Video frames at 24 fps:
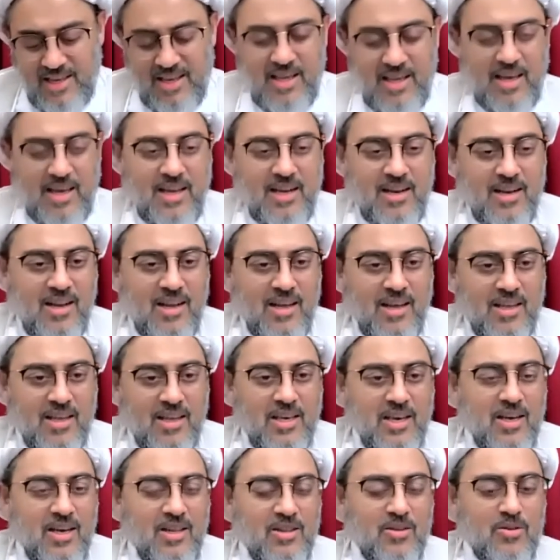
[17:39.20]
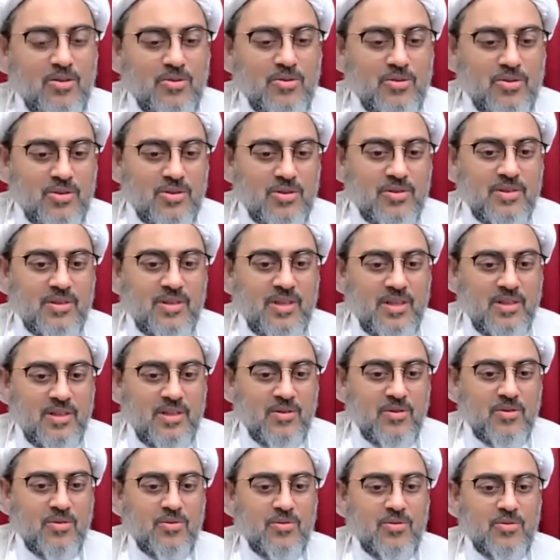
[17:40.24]
And lucky are those
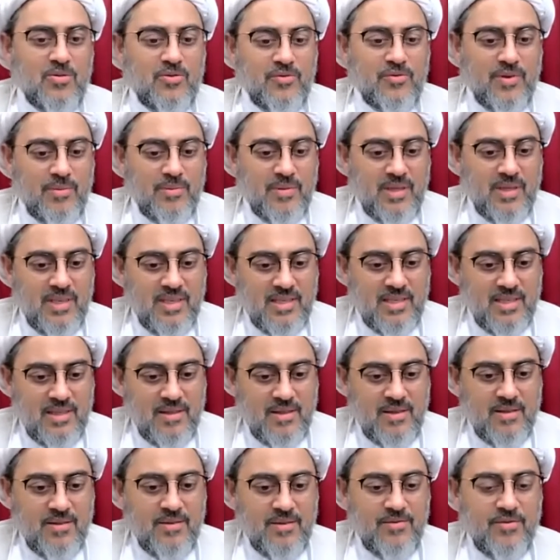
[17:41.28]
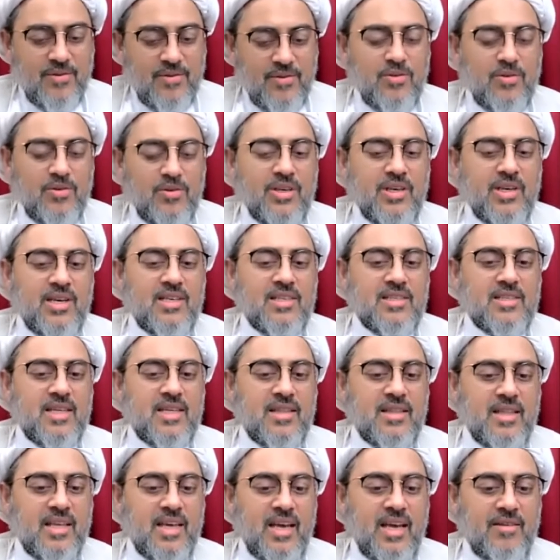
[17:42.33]
who, from these few years
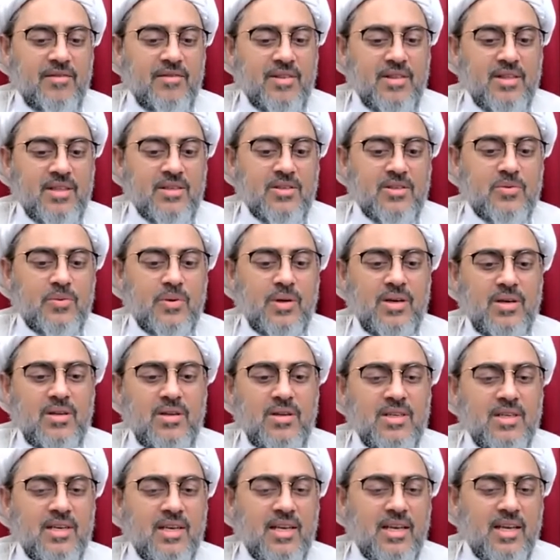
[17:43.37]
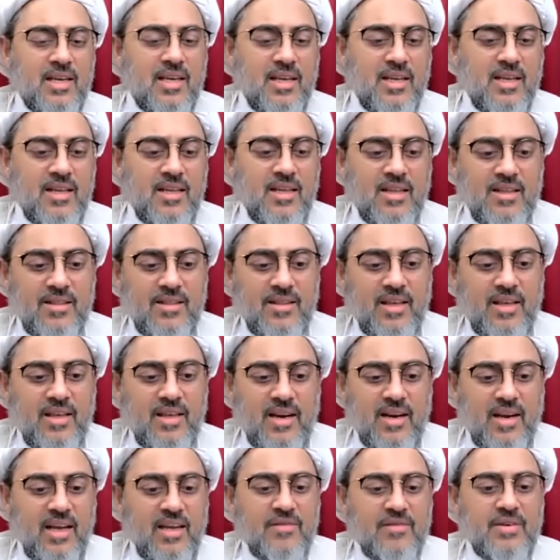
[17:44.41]
that they have in this world, they
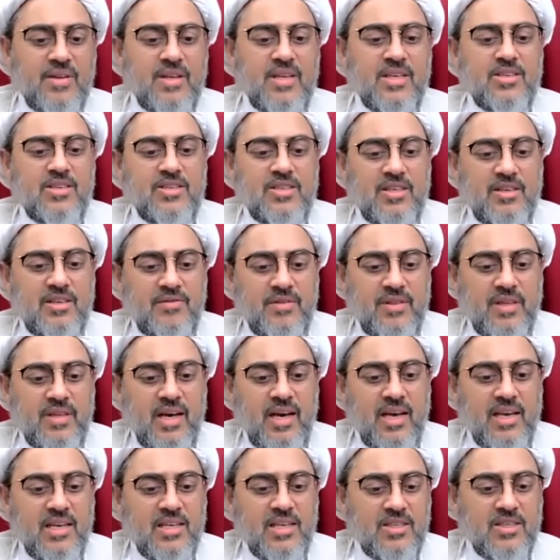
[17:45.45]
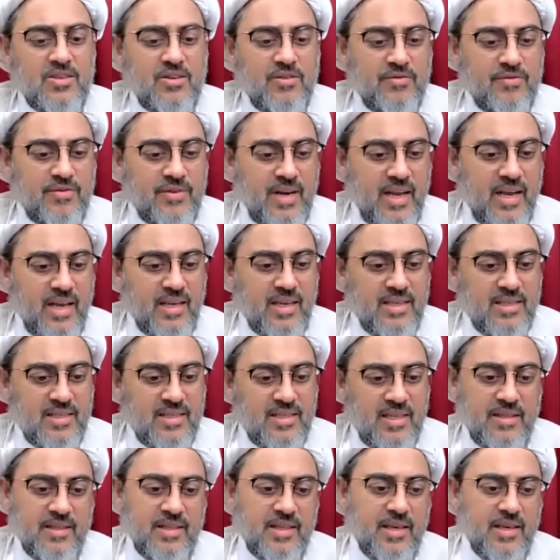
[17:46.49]
arrive and achieve the highest of ranks
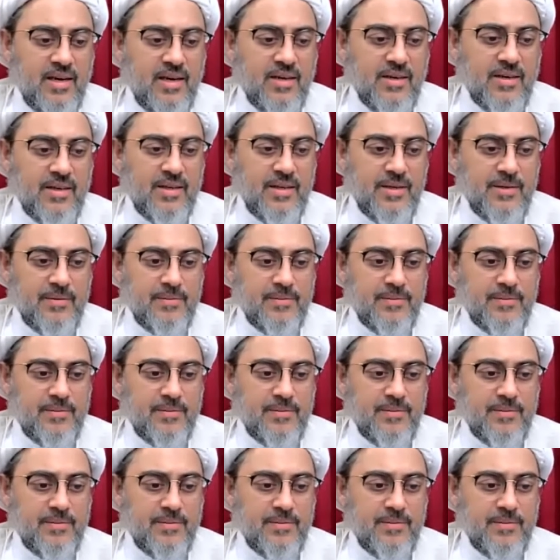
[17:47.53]
in the akhirah.